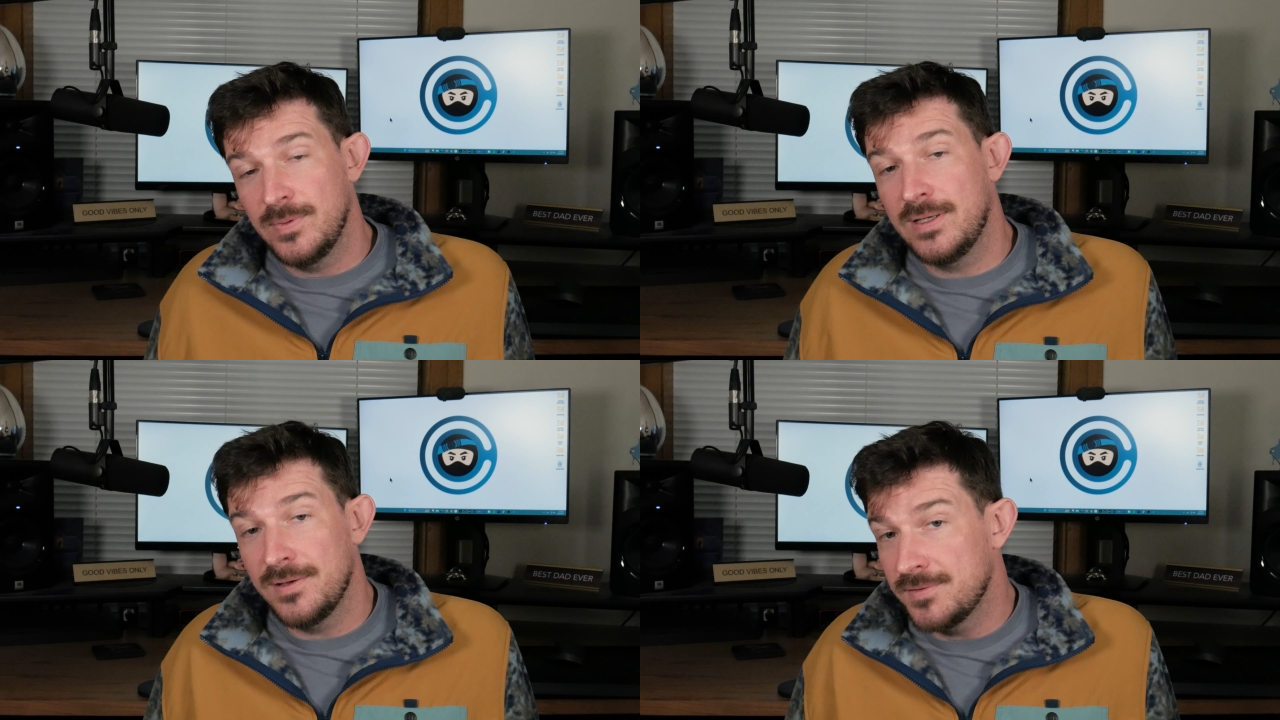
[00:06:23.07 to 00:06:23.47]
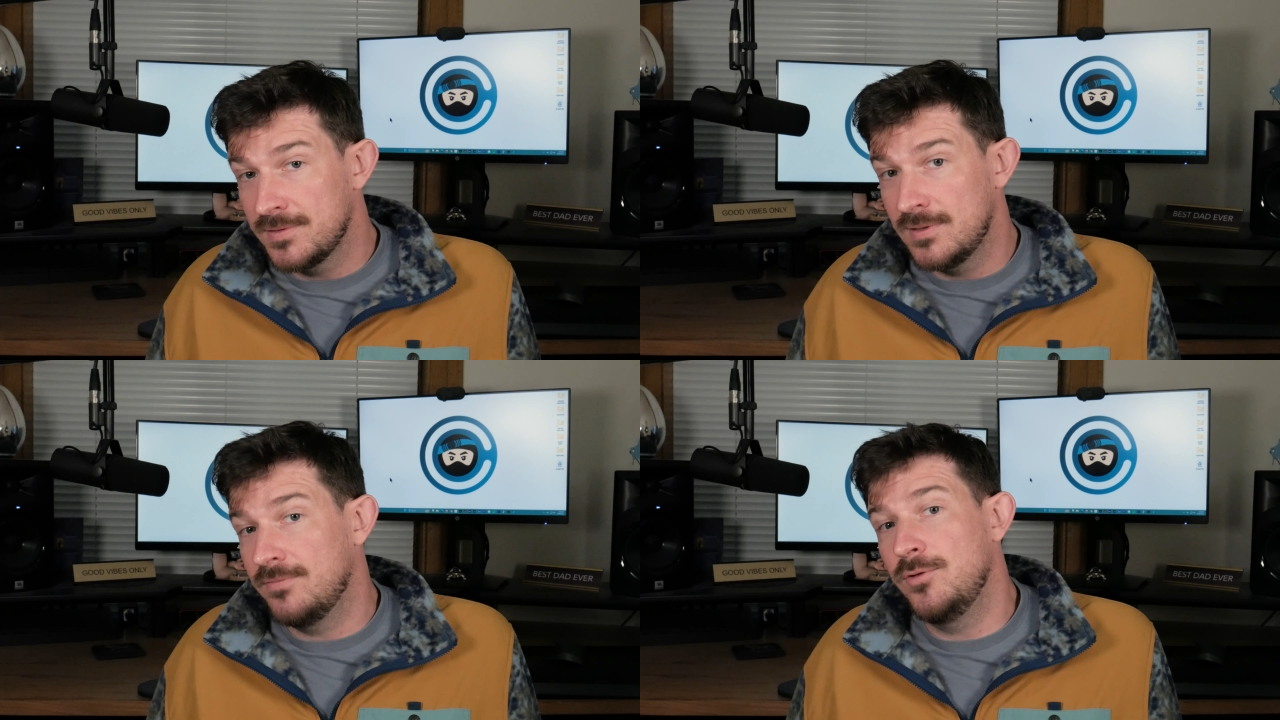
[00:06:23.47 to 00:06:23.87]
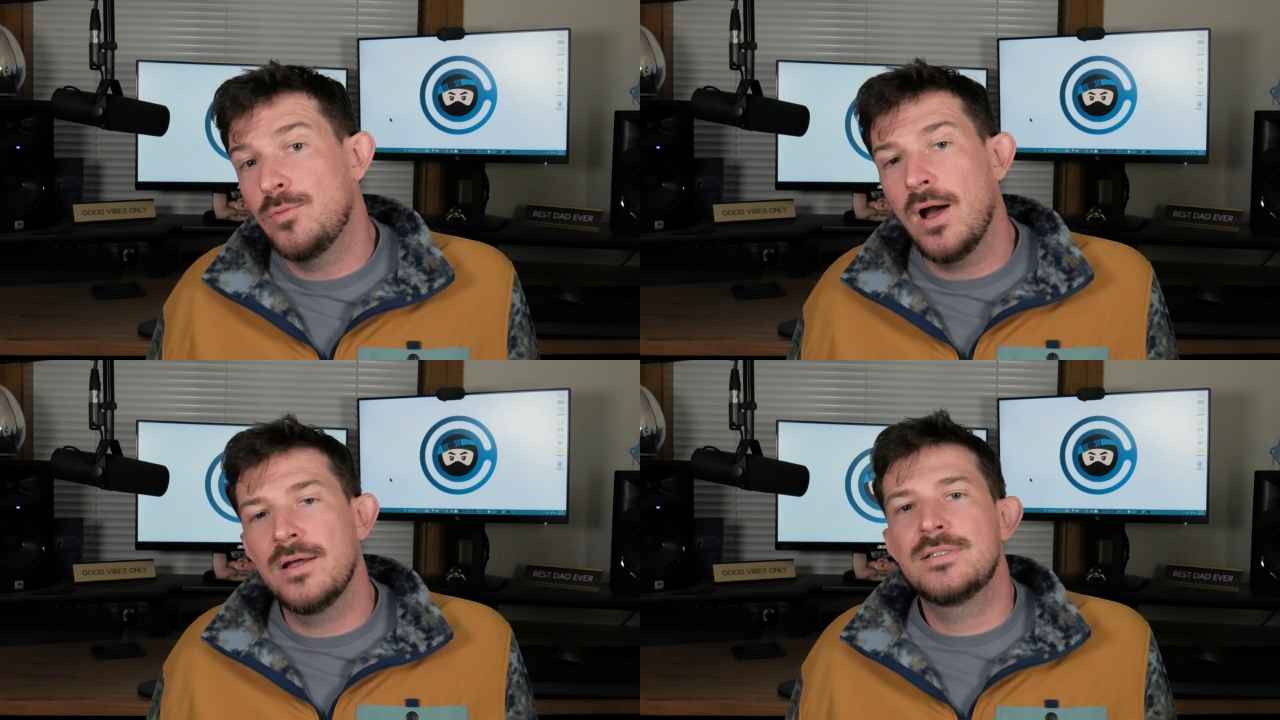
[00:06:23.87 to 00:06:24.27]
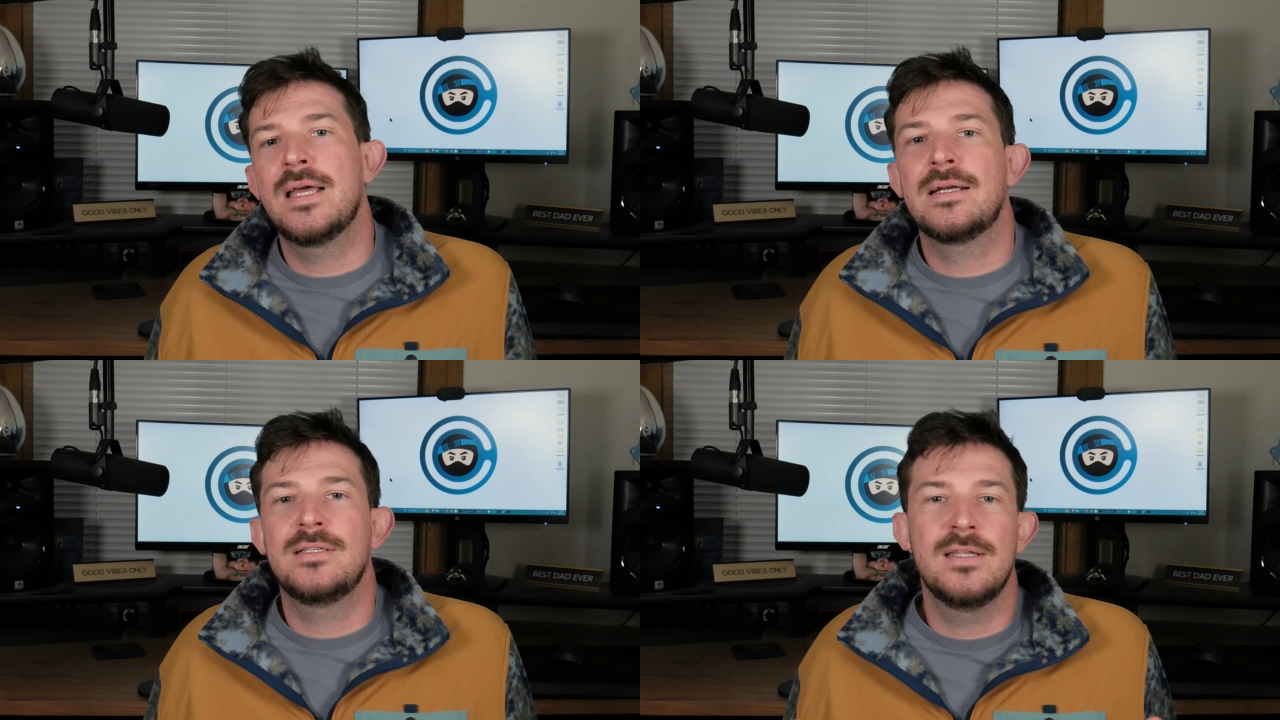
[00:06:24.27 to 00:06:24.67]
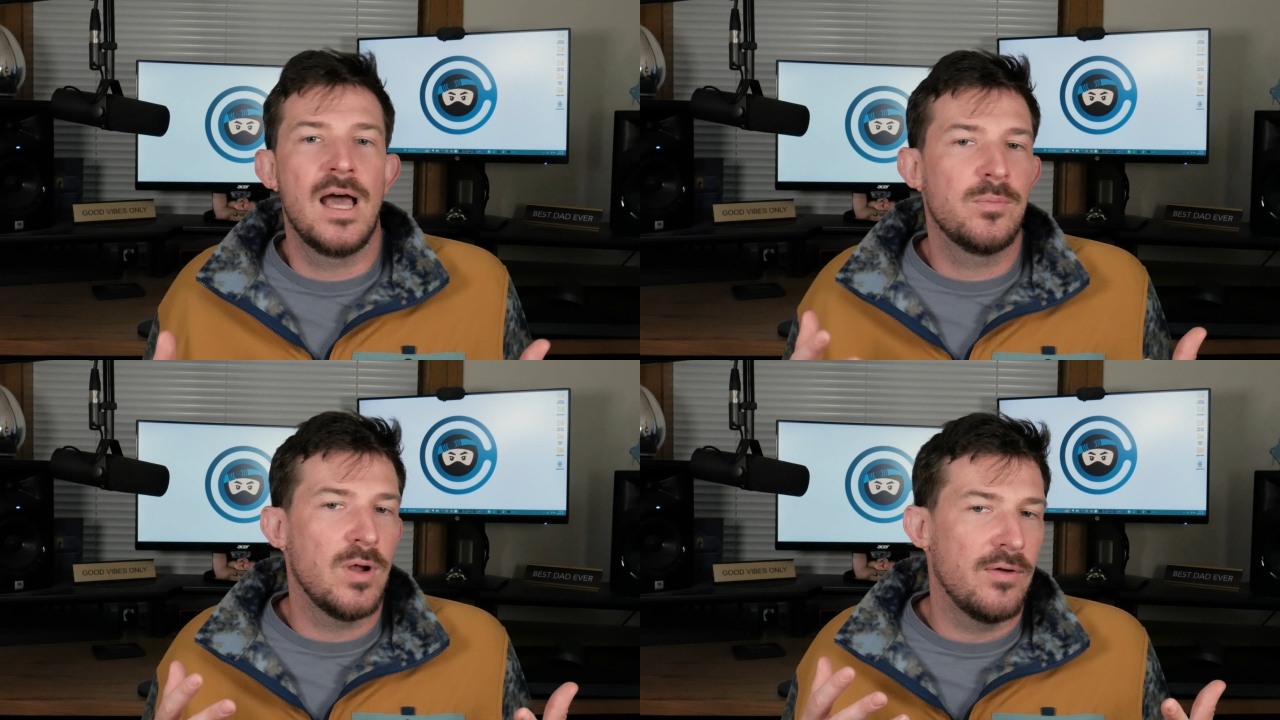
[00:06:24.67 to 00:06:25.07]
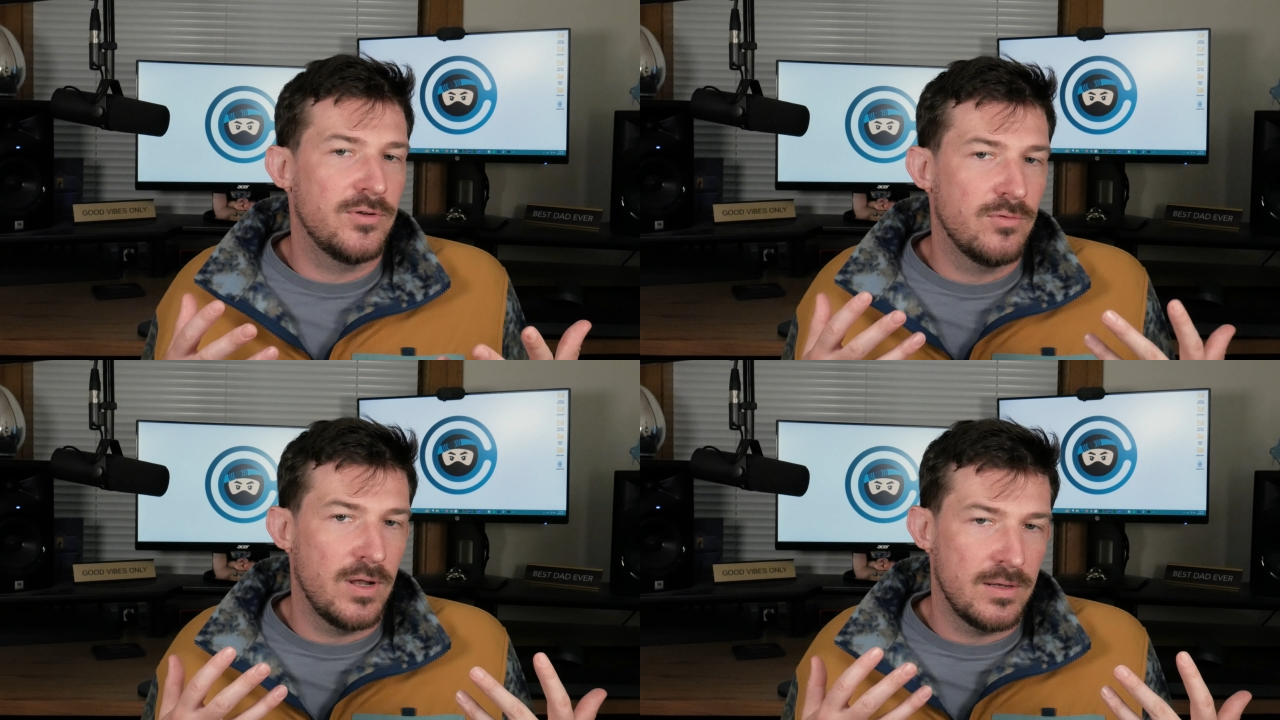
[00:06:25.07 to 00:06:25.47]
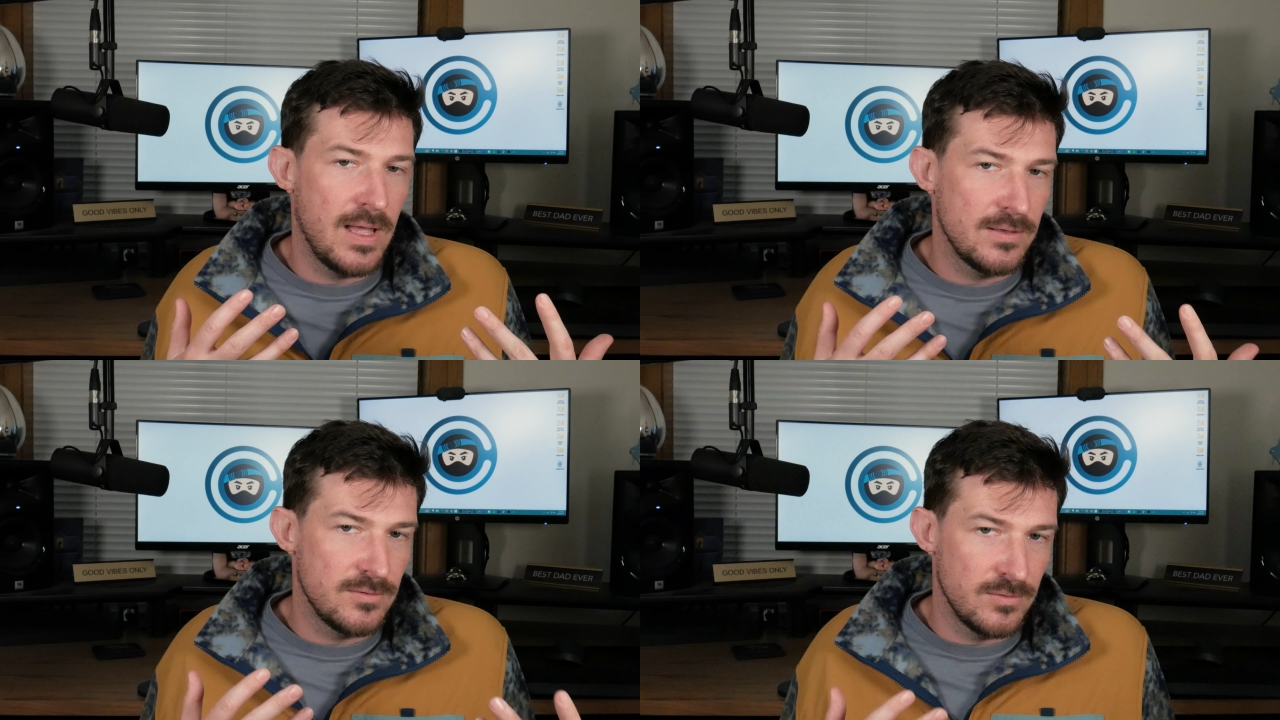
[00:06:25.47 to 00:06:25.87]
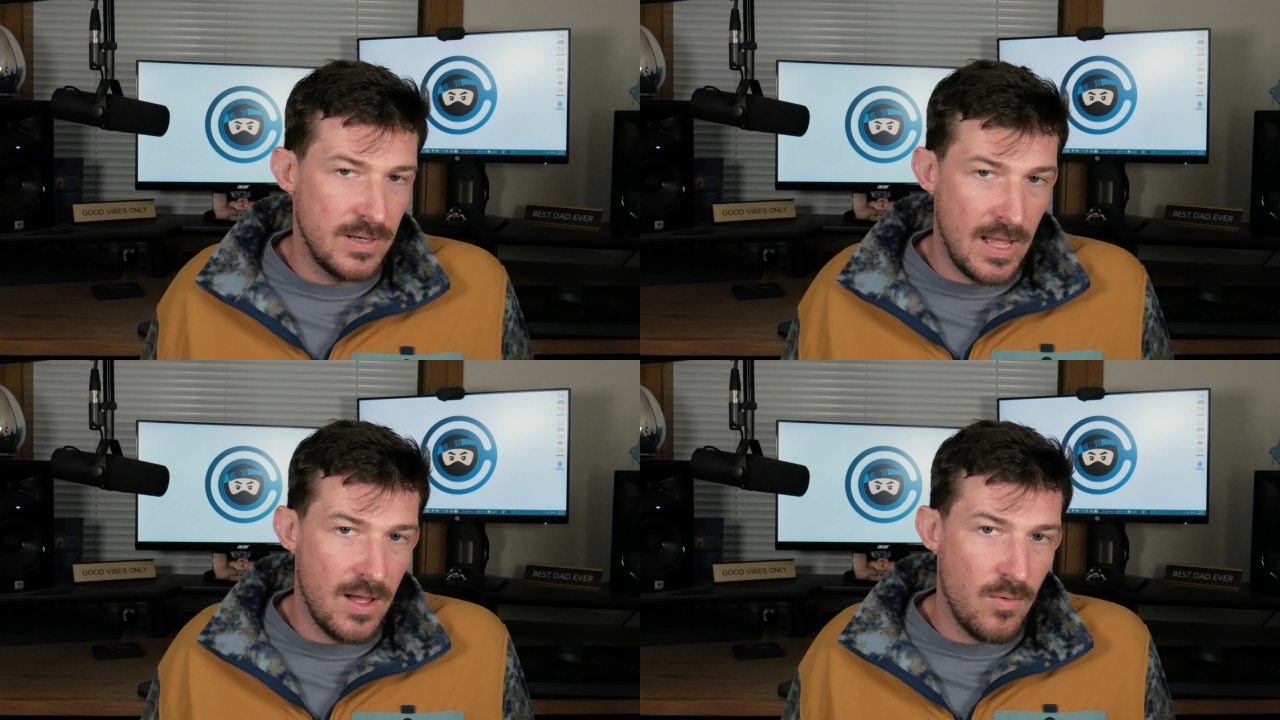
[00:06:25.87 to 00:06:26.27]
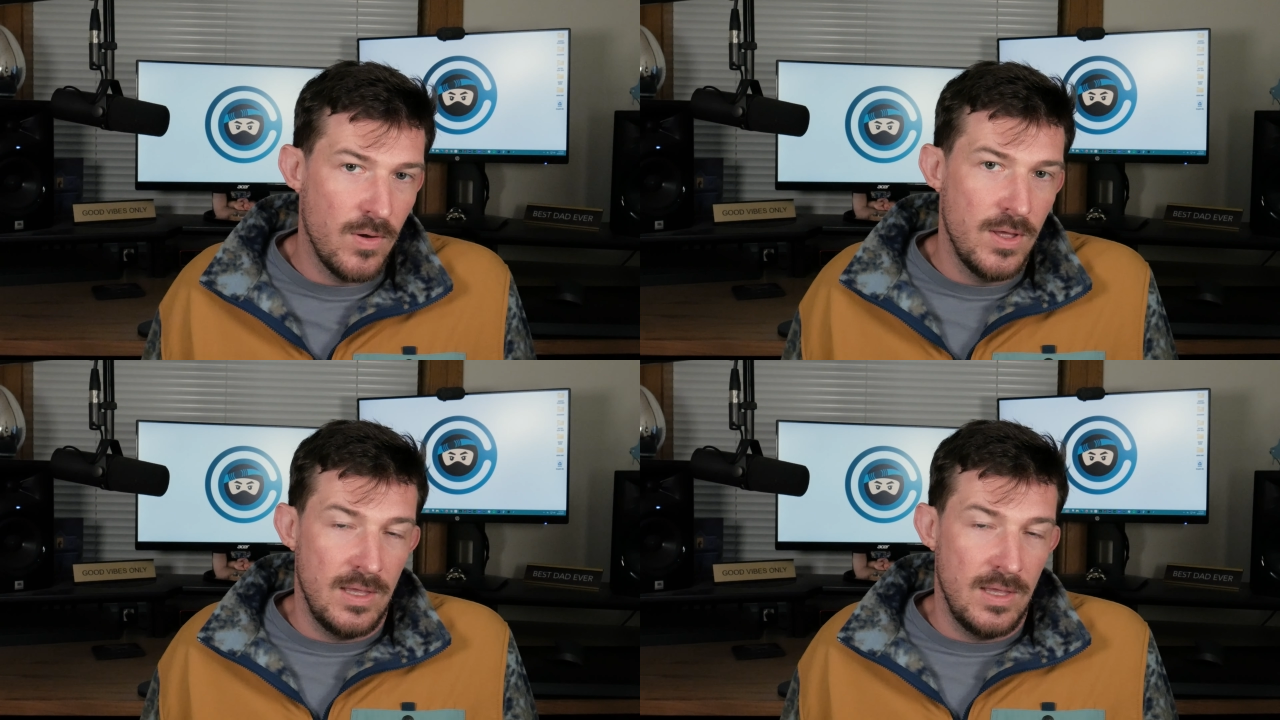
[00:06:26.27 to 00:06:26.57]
because if you contact a nonprofit credit counselor now,